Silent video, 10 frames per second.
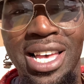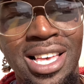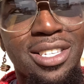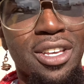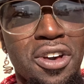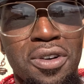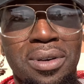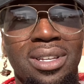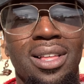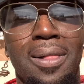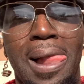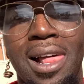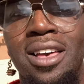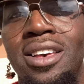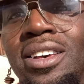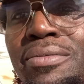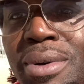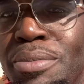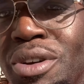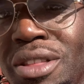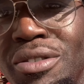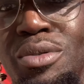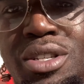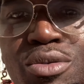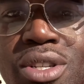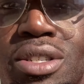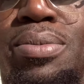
So, my brother Richie Rich